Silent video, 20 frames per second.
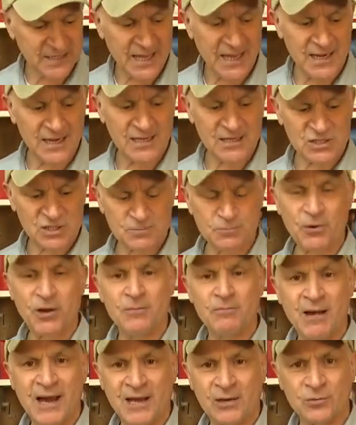get a spray
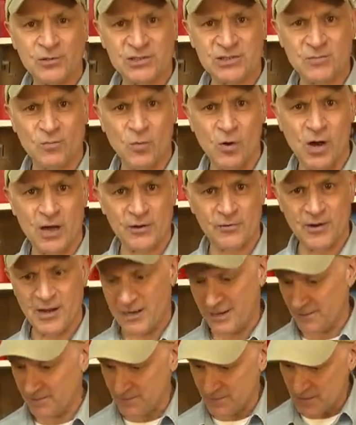bottle with some water
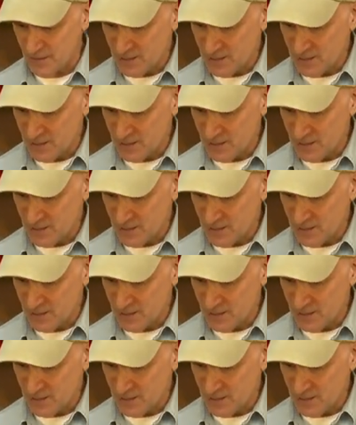on it.